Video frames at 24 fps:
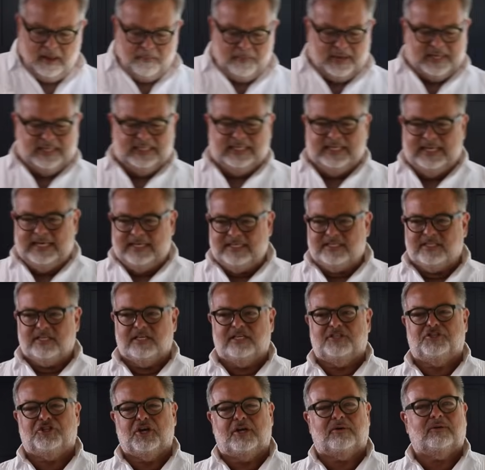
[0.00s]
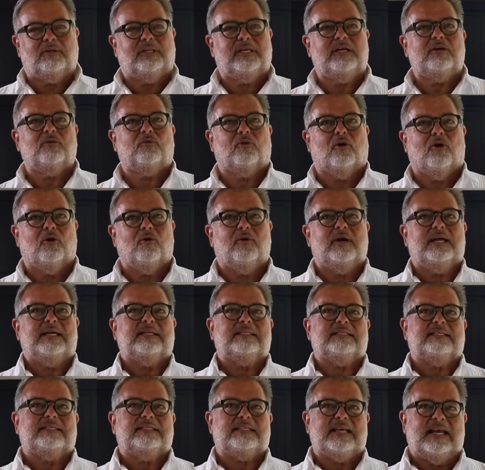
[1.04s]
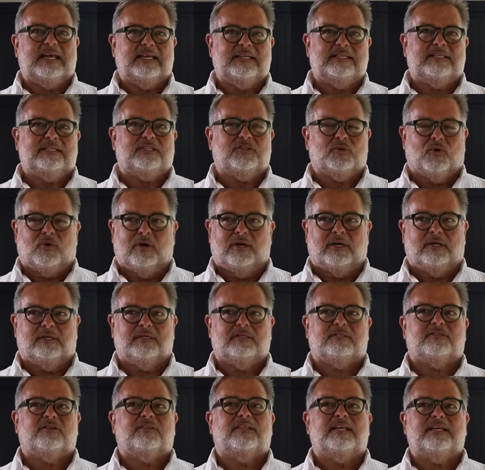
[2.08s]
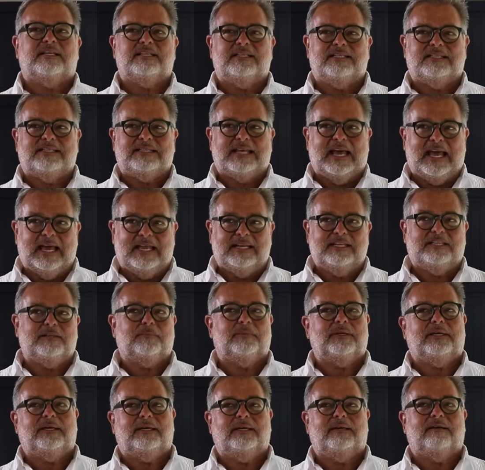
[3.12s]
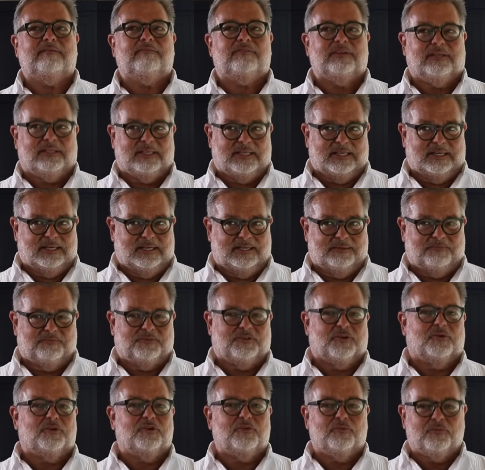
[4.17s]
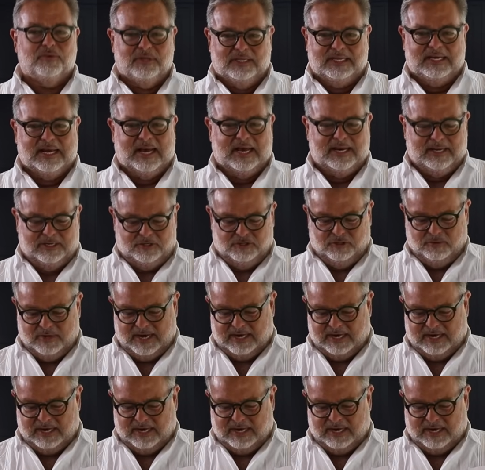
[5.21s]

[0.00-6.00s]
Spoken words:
But leeks generally grow in sandy soil, so they tend to be filthy. So you really got to do